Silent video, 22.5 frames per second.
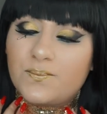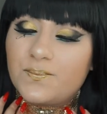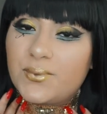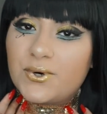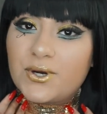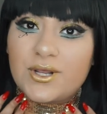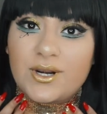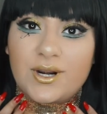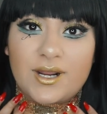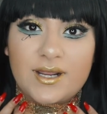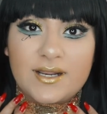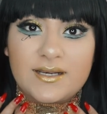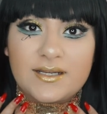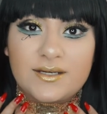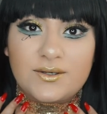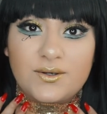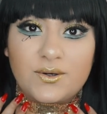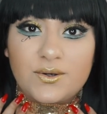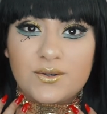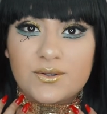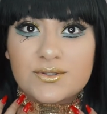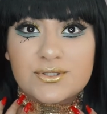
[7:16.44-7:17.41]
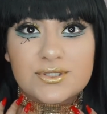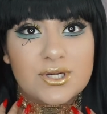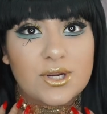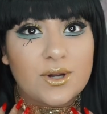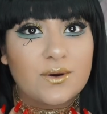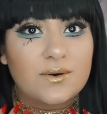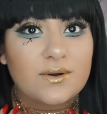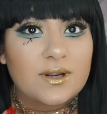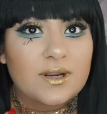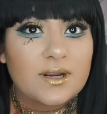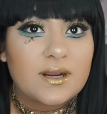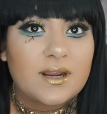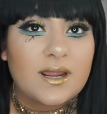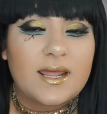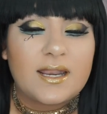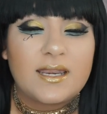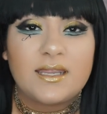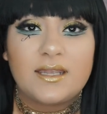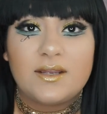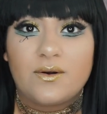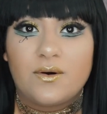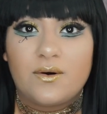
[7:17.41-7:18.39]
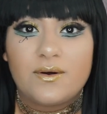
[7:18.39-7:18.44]
put on a gold choker,
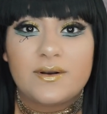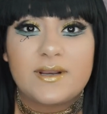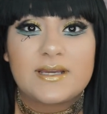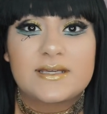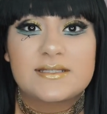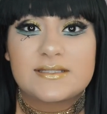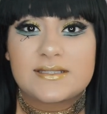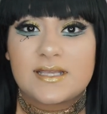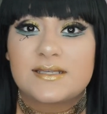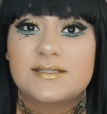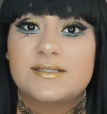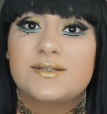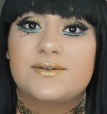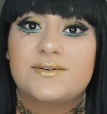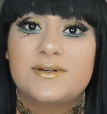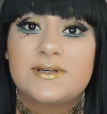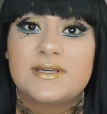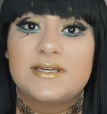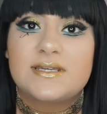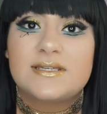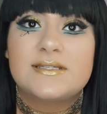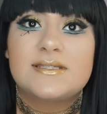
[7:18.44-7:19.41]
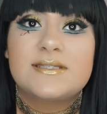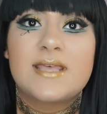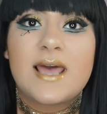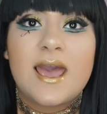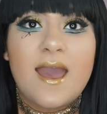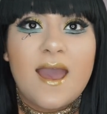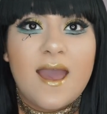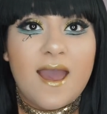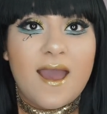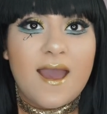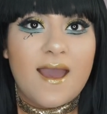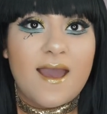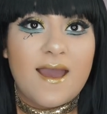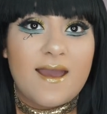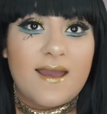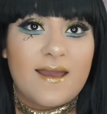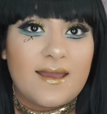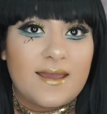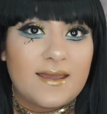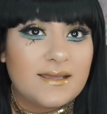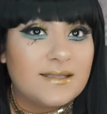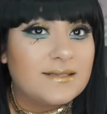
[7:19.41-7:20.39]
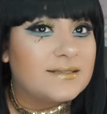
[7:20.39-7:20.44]
any gold accessories,
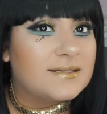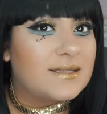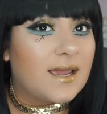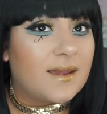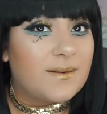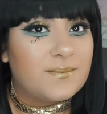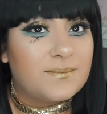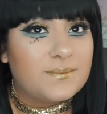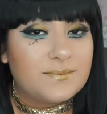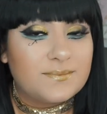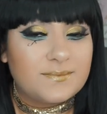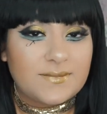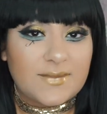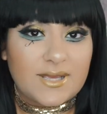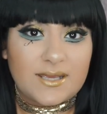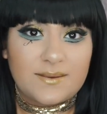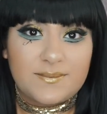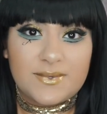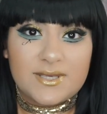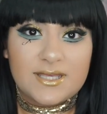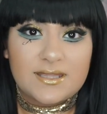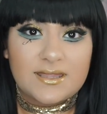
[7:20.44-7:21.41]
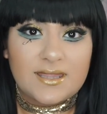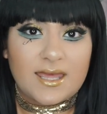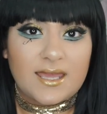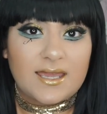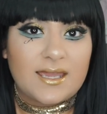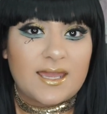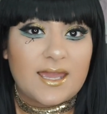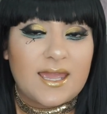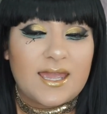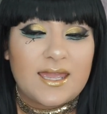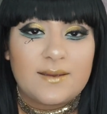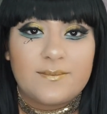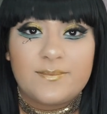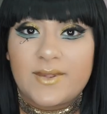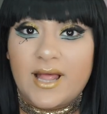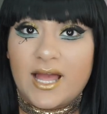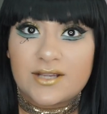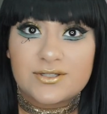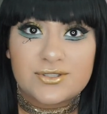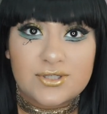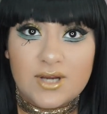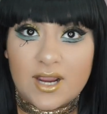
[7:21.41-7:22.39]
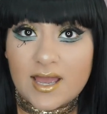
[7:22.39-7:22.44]
and maybe like a
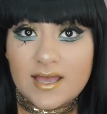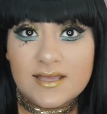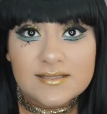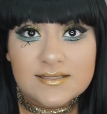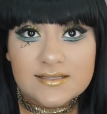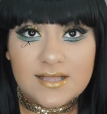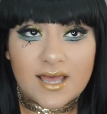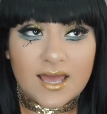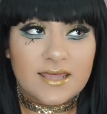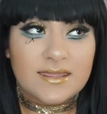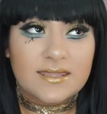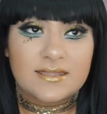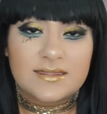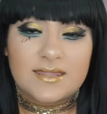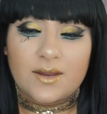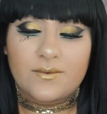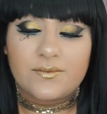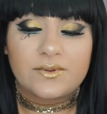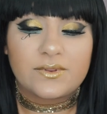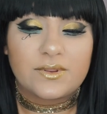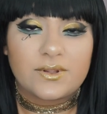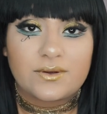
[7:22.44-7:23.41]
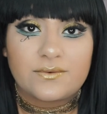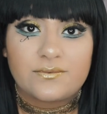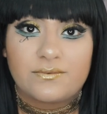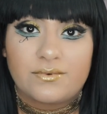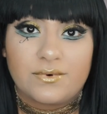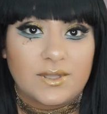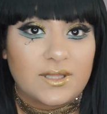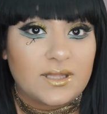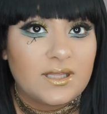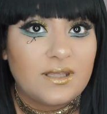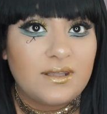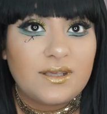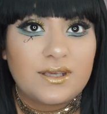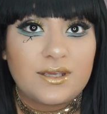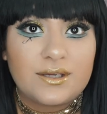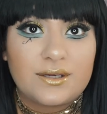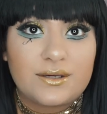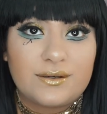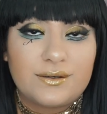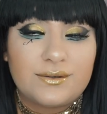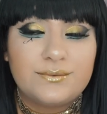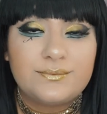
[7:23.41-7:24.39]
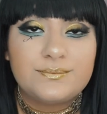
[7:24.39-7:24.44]
black dress. I think that would look really
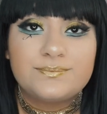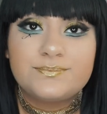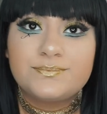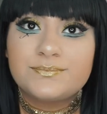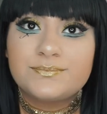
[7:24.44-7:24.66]
cute.